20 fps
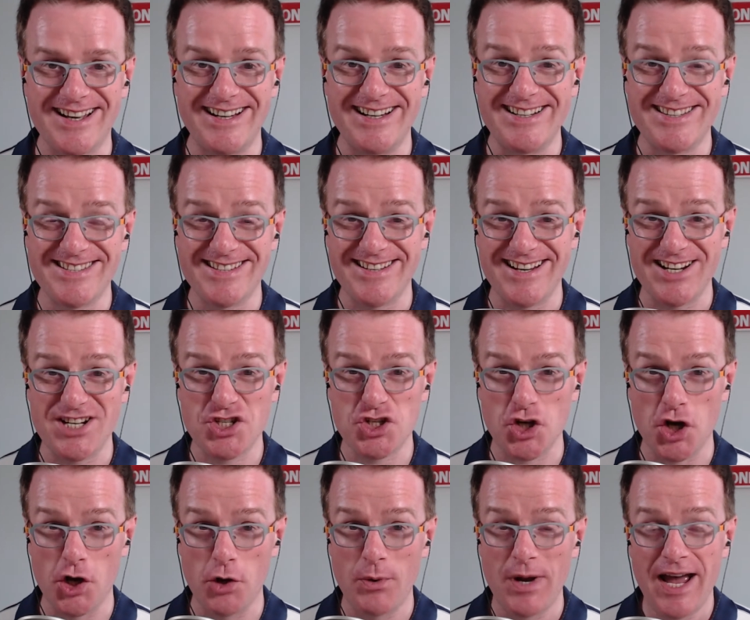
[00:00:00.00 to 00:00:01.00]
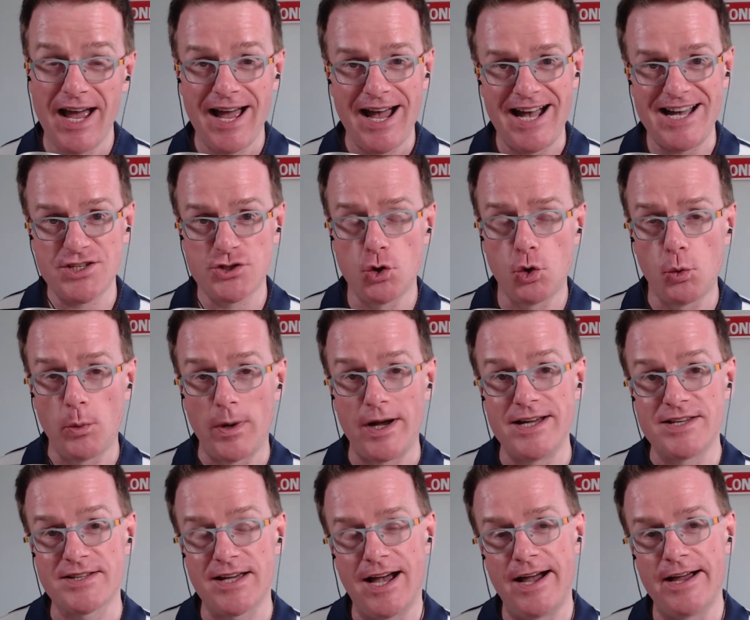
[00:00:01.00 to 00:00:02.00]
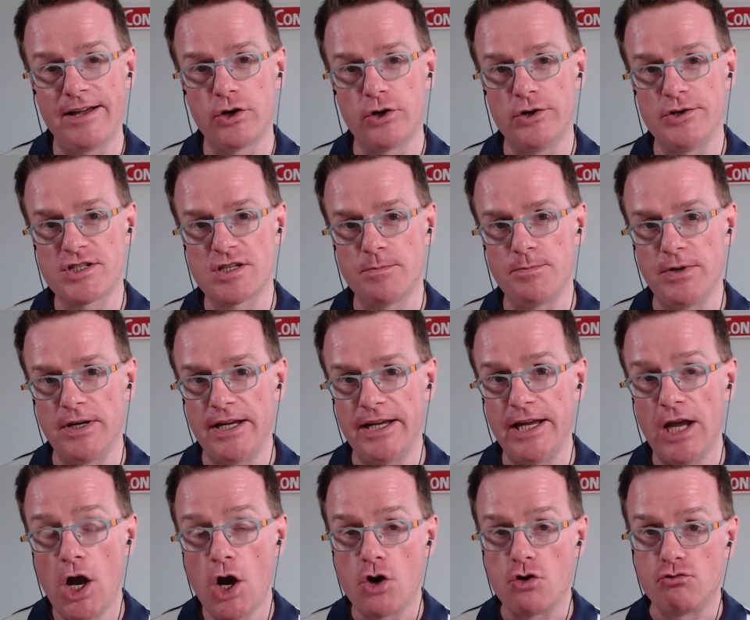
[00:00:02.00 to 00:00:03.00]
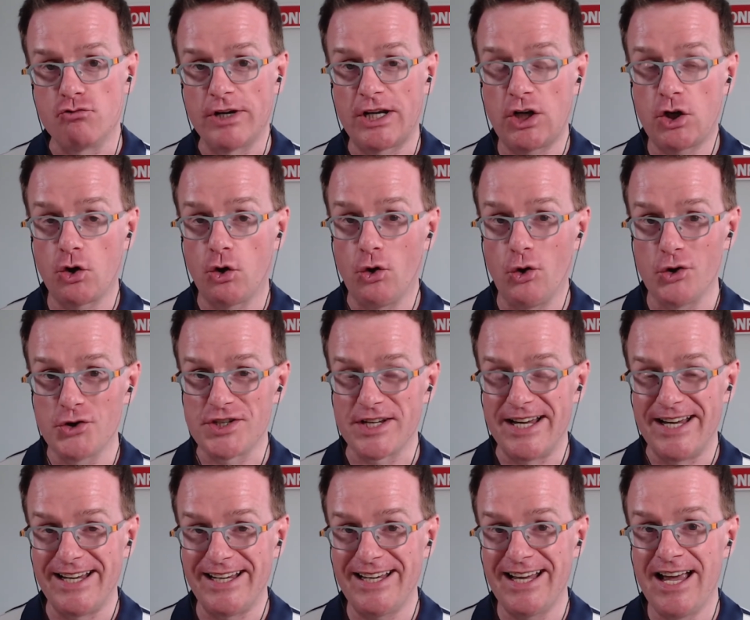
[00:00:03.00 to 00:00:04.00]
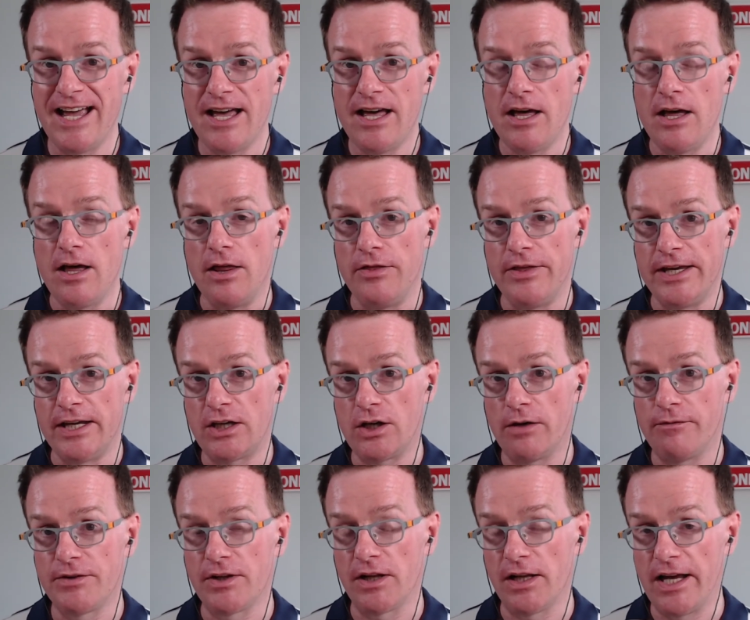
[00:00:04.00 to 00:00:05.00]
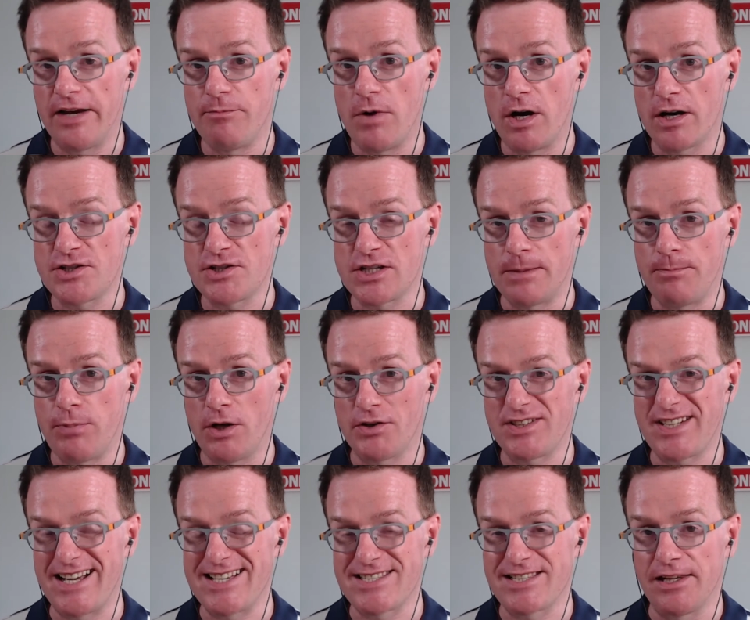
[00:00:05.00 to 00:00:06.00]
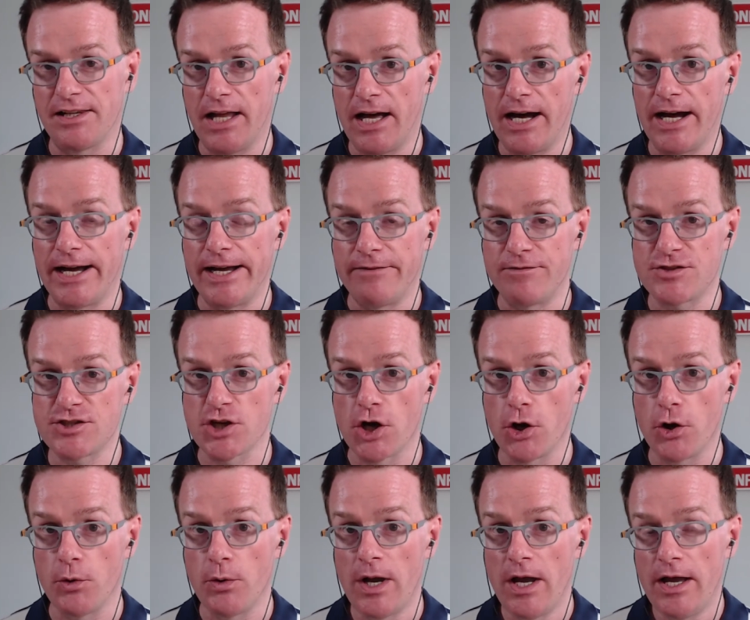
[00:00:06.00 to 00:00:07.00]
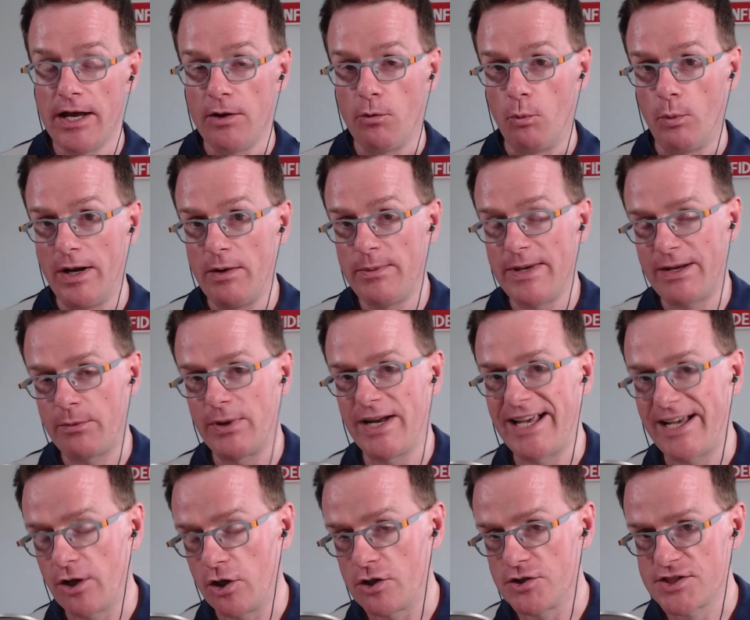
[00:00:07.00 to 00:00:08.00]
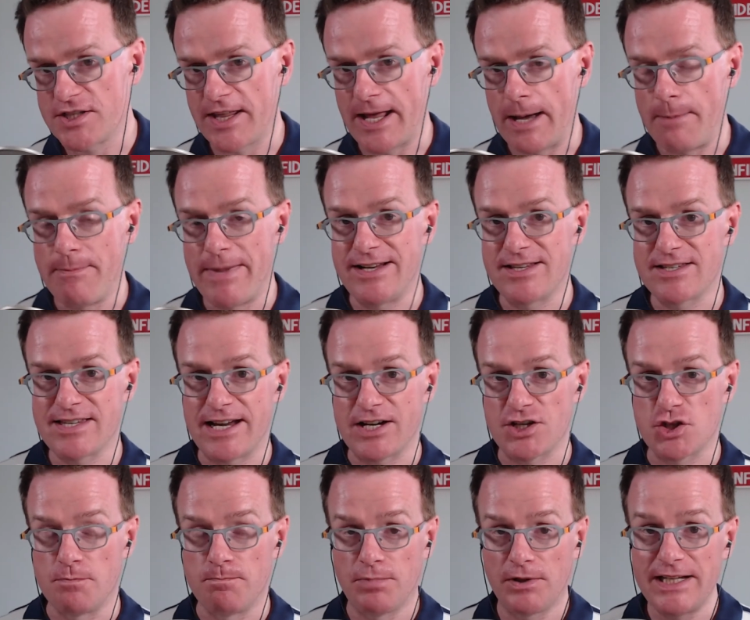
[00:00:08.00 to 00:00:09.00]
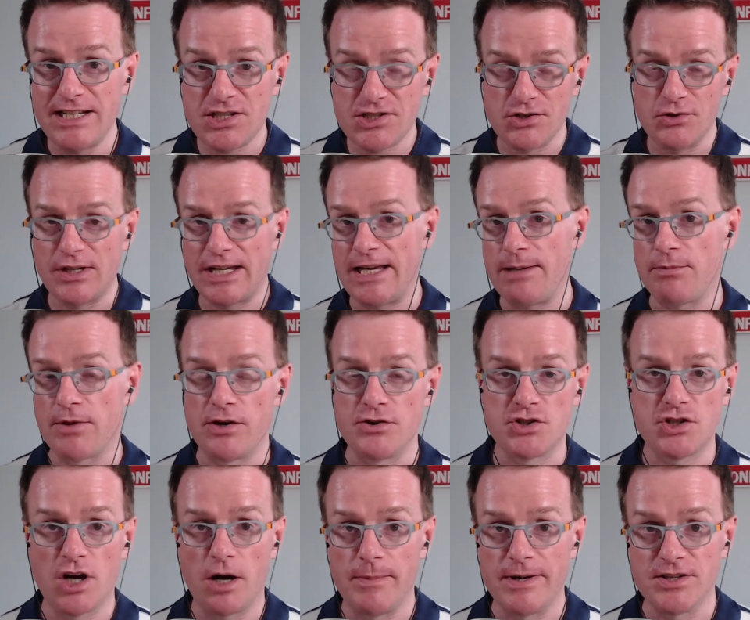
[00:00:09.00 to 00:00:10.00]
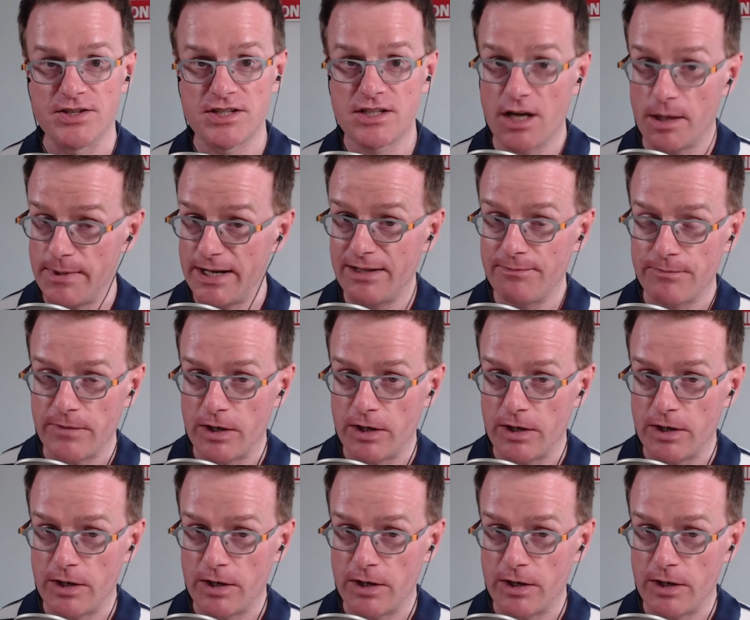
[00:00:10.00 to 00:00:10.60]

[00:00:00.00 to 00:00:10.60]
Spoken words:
And in today's show, as always, I'm going to be recording the Confident Live Marketing Podcast live. So when I get onto that main section, please do keep those comments coming.